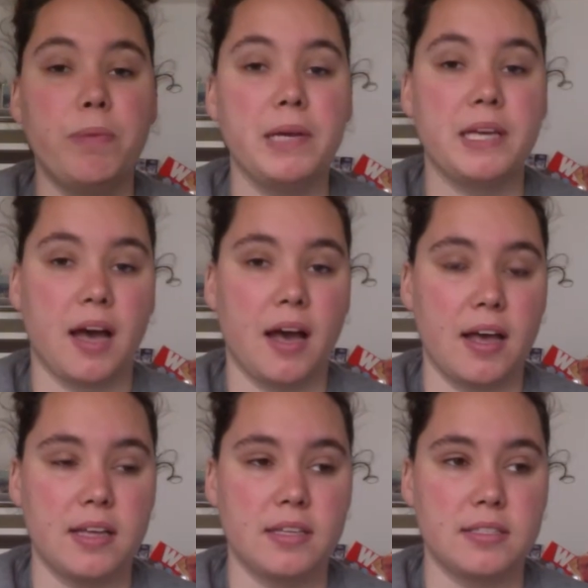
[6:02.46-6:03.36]

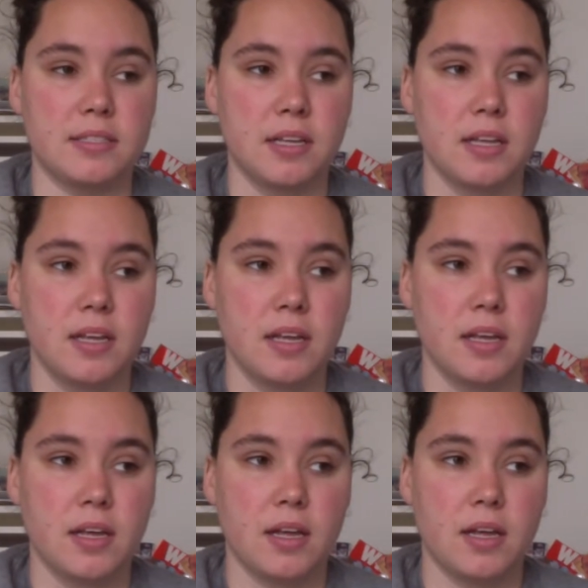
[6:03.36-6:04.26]
because
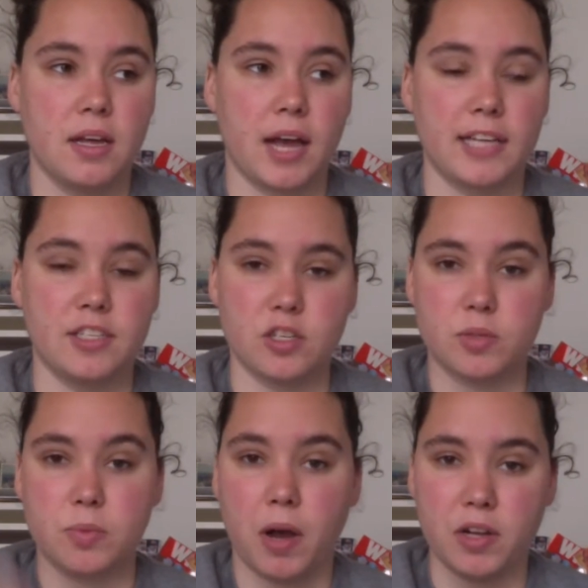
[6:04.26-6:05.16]
I
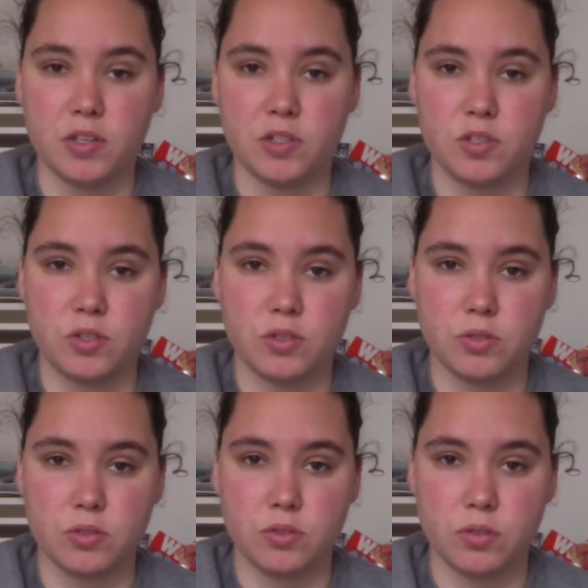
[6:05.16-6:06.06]
just watched
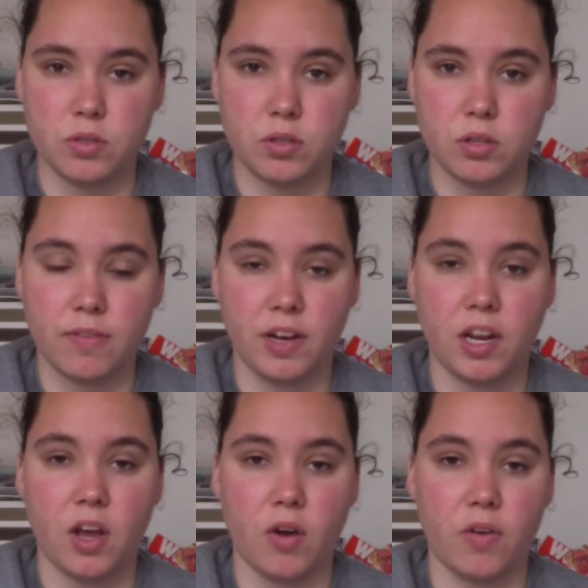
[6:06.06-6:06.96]
the
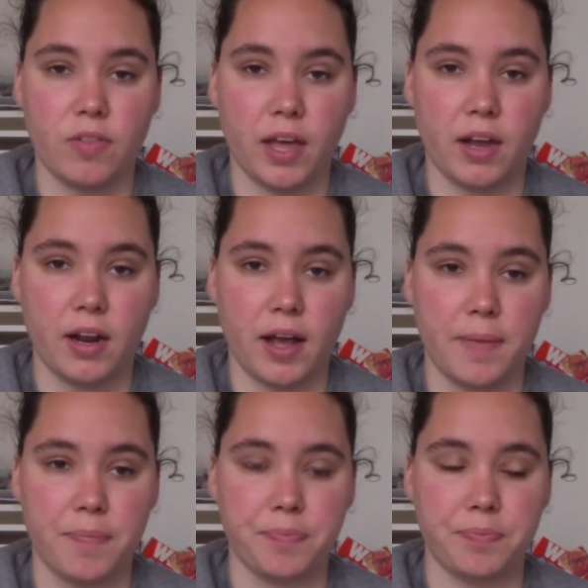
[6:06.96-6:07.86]
video that
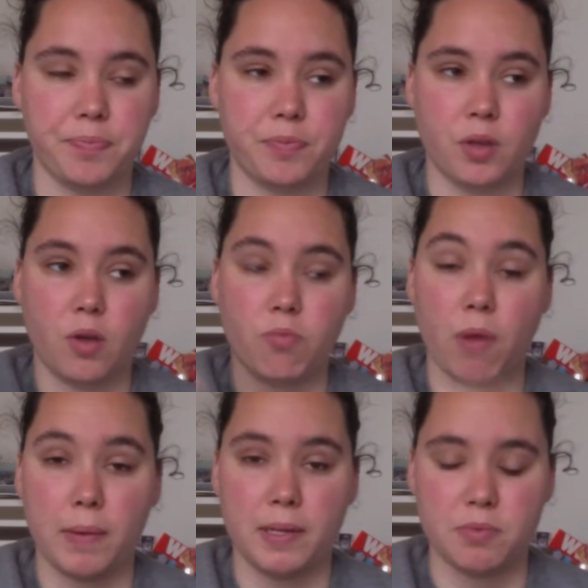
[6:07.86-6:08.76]

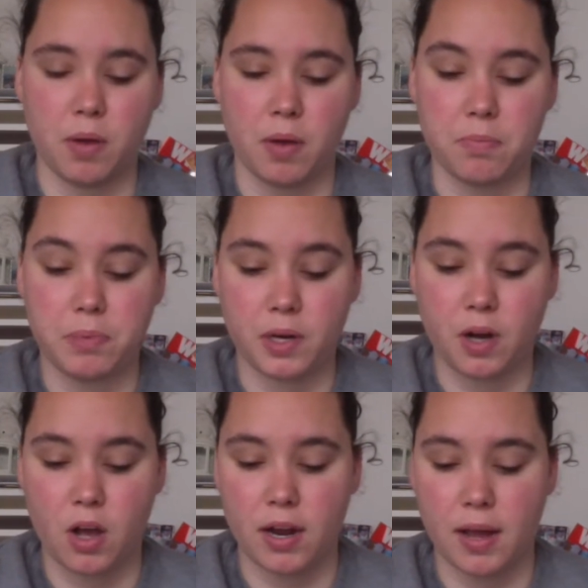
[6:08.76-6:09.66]
Romney's Realm put
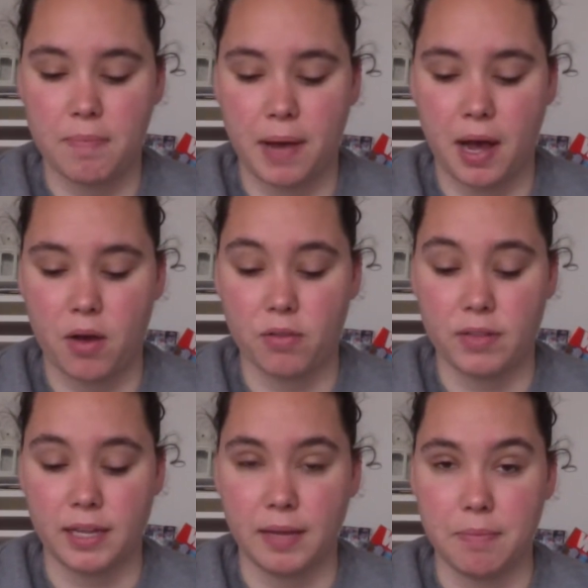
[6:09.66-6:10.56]
on about
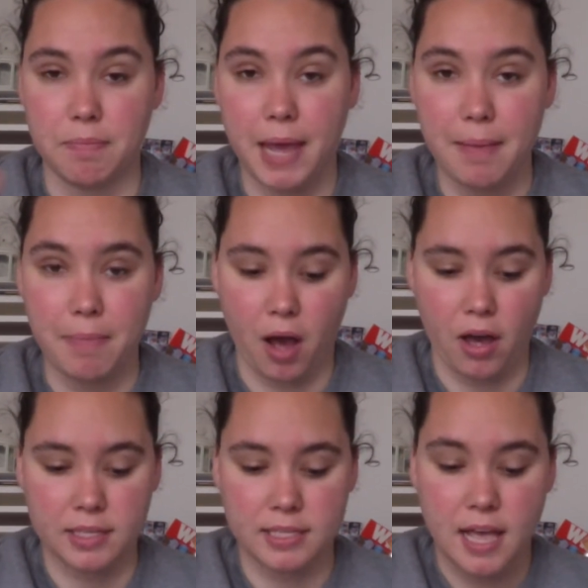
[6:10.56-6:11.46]
the May
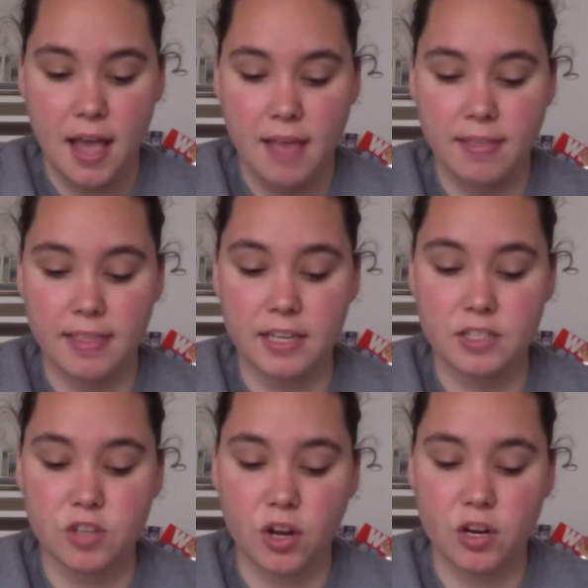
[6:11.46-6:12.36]
box, that they
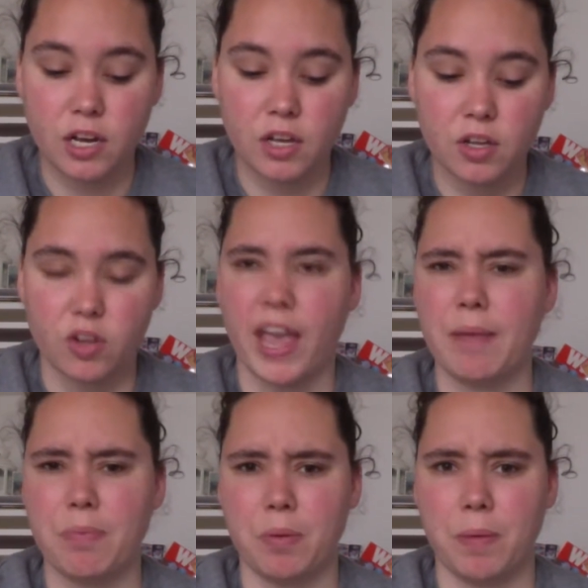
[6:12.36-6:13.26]
started, or the
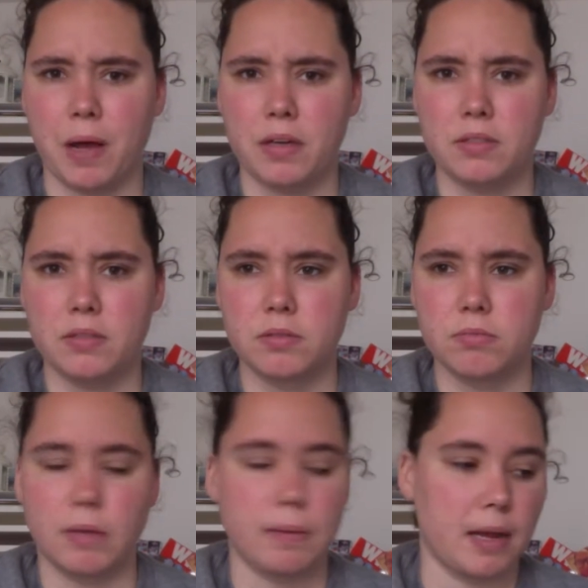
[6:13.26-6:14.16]
April box,
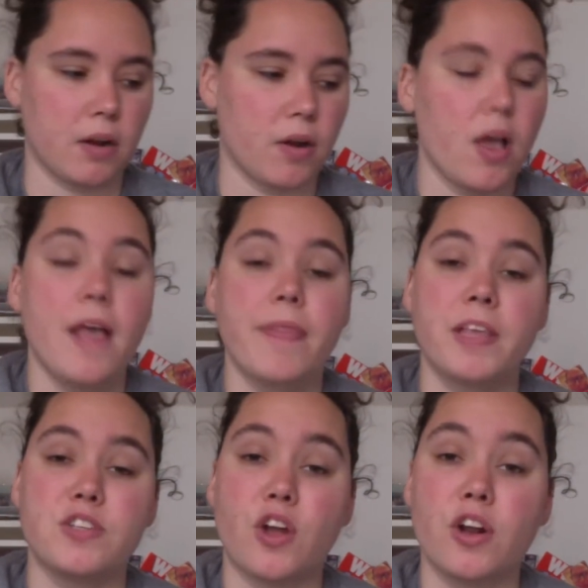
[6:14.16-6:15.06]
maybe, I don't know.
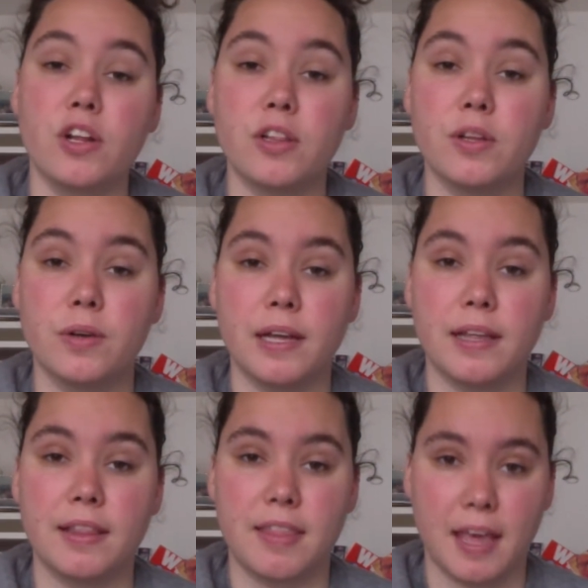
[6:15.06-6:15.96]
They started
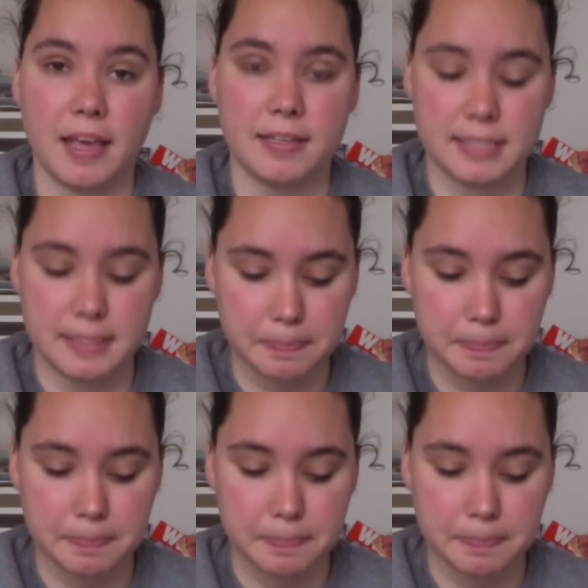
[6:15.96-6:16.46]
including things